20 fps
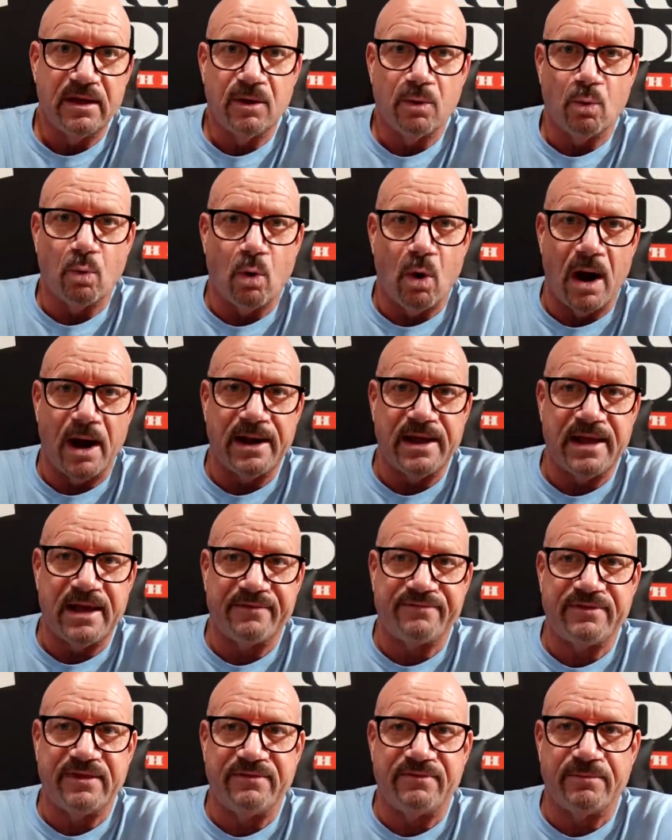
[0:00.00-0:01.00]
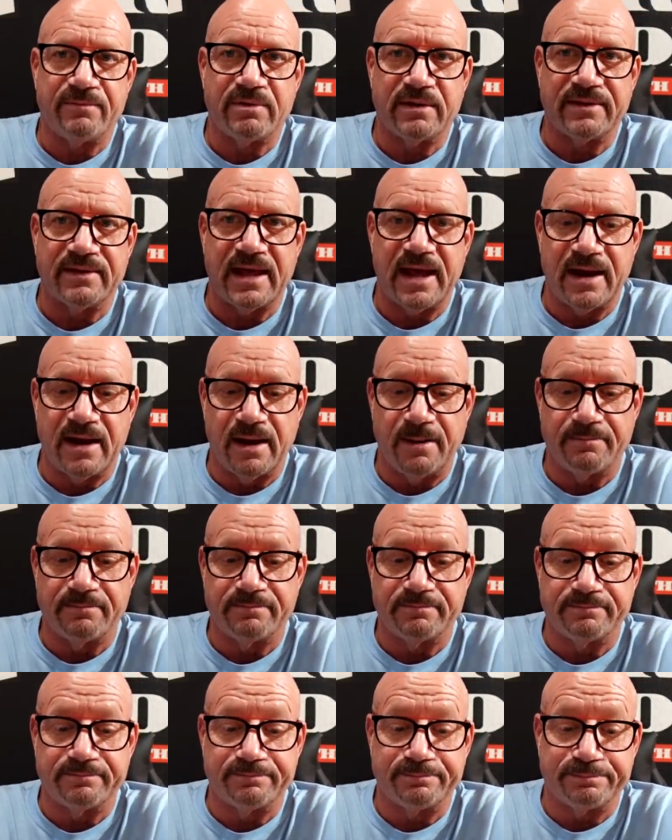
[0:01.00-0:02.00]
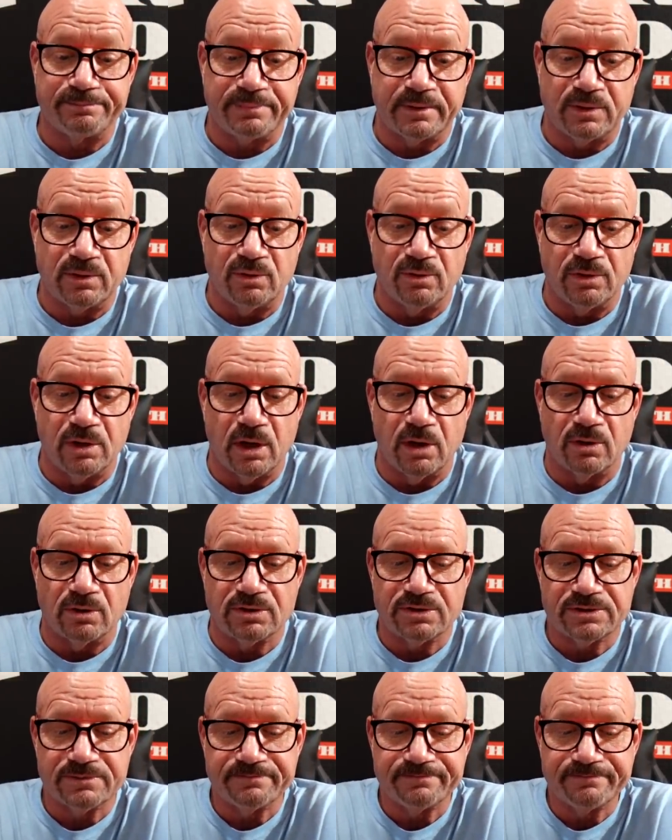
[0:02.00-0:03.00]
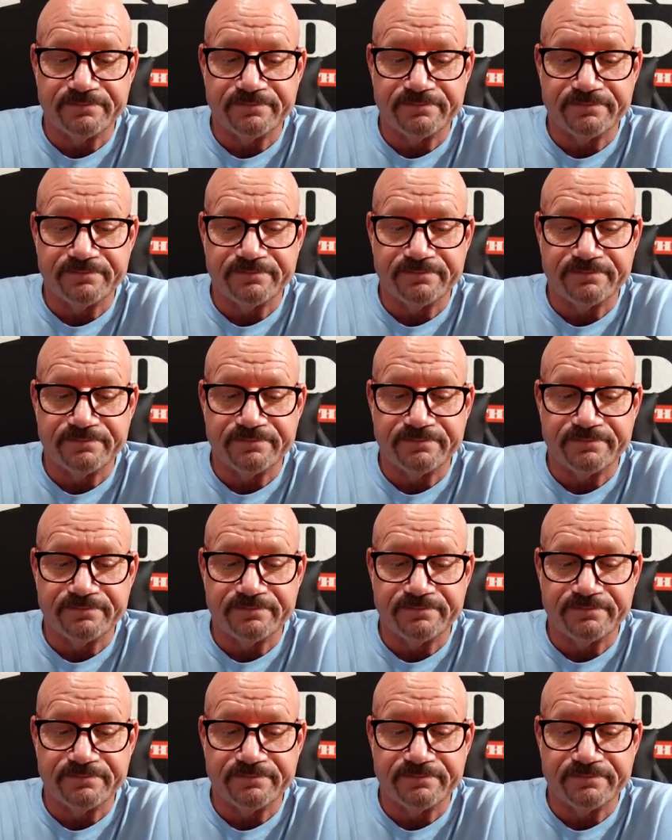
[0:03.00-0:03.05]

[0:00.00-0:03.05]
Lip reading: Why do you have to even bring that up? But who knows?